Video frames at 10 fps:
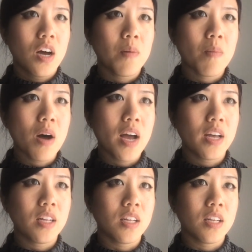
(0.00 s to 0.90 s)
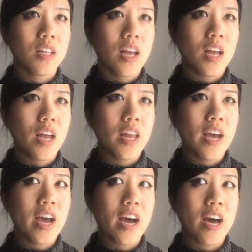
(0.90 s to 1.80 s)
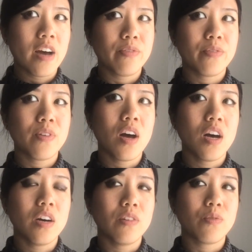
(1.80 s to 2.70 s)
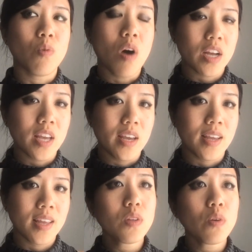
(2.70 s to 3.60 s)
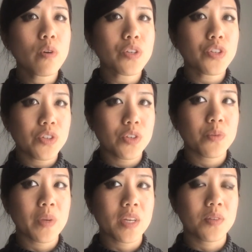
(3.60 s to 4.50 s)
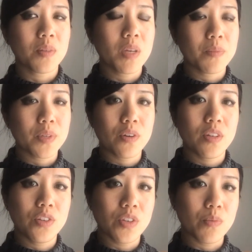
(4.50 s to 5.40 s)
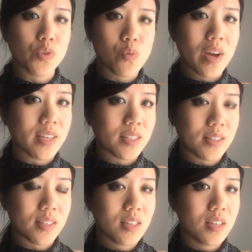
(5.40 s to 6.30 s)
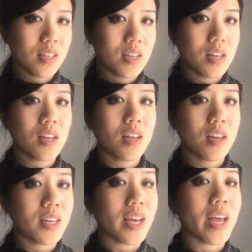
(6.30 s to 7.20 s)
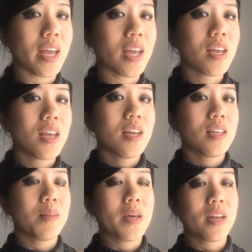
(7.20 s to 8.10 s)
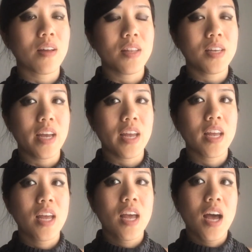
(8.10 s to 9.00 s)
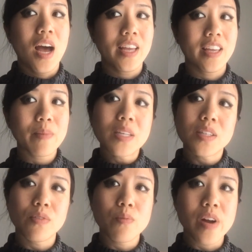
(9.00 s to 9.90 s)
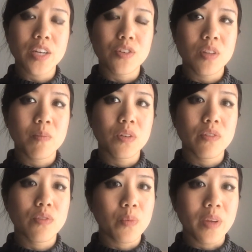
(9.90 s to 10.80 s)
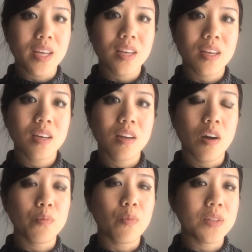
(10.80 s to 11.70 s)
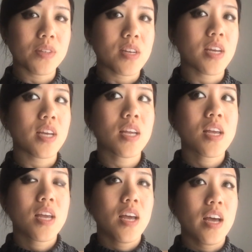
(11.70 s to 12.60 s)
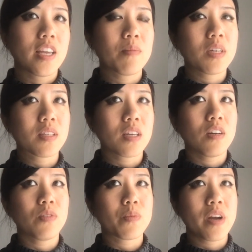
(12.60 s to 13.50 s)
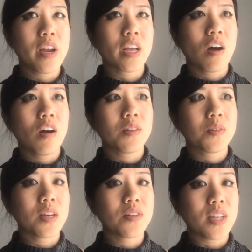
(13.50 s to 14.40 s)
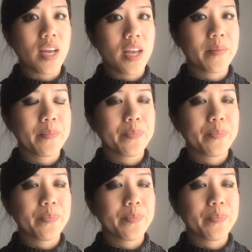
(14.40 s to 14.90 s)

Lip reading: a mile and a half of walking, or two, because sometimes I go to the gym twice in a day, depending on the day. I give myself a break during the middle of the week on Wednesday. I give myself a break on Sunday.